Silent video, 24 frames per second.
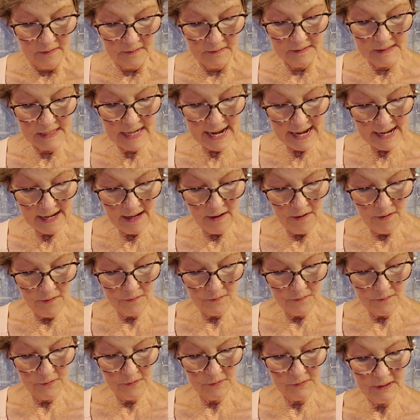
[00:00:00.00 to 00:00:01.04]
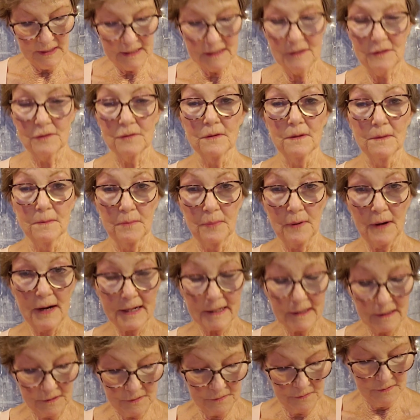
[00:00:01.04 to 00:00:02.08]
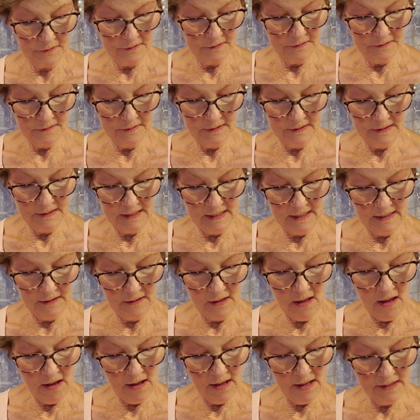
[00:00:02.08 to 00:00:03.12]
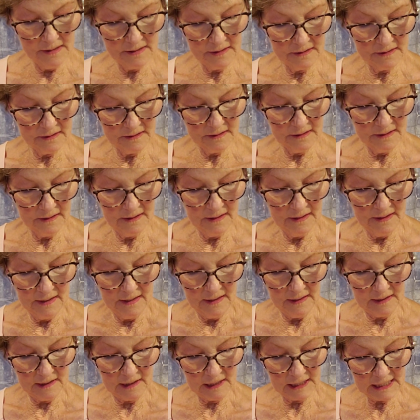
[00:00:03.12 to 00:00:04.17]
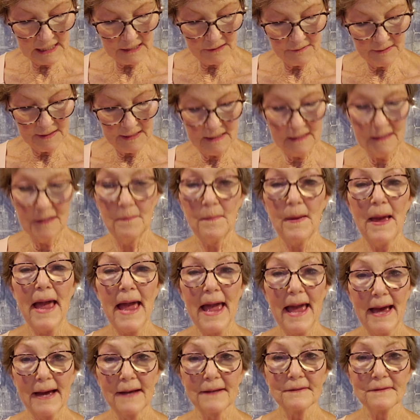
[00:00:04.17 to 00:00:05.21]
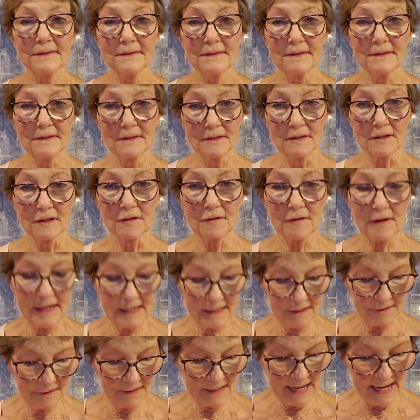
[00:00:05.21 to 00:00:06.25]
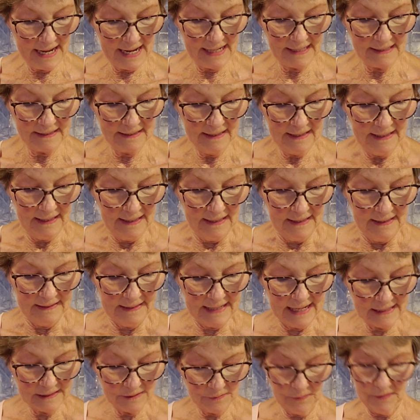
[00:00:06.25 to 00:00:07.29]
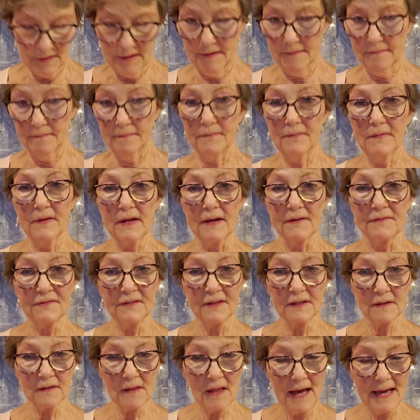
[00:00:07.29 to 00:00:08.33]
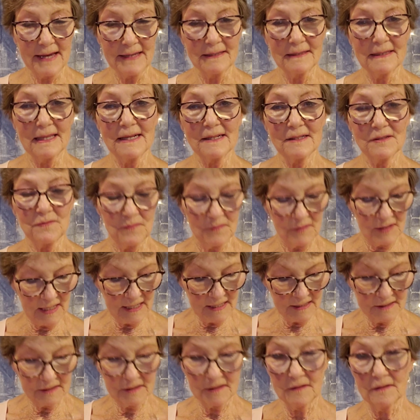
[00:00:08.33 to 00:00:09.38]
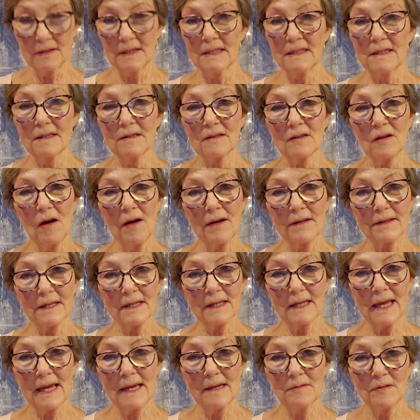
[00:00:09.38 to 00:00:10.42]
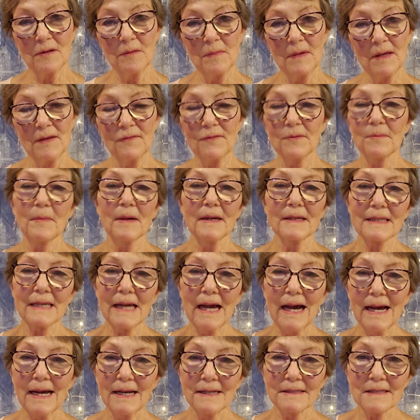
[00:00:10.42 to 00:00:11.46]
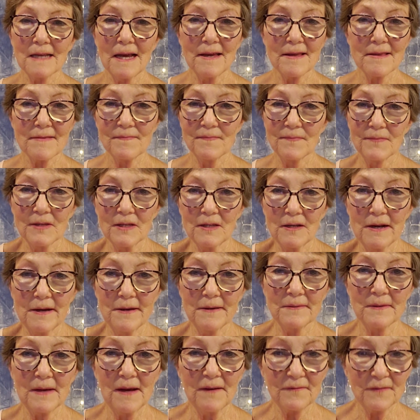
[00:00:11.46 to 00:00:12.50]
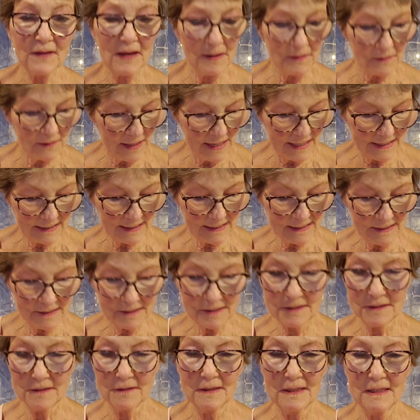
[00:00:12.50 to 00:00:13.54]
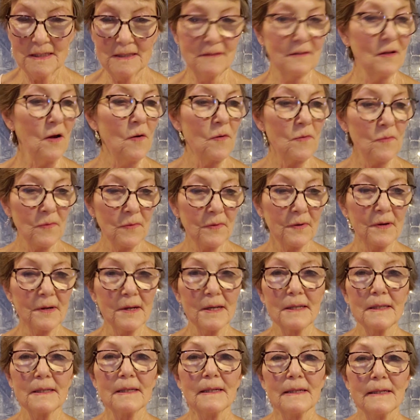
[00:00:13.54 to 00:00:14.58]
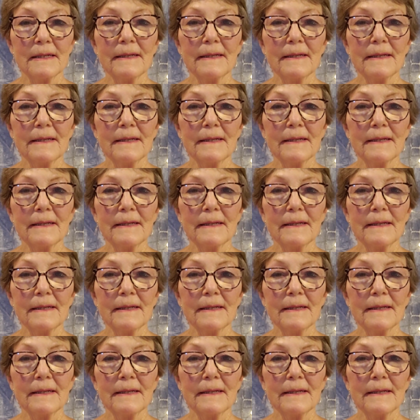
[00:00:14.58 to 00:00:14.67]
now will lead to a breakthrough, a loss, clearing the path to greater gain. That's what I feel like. That's instantly the thought that came to me from my guides. I felt like instantly, don't worry,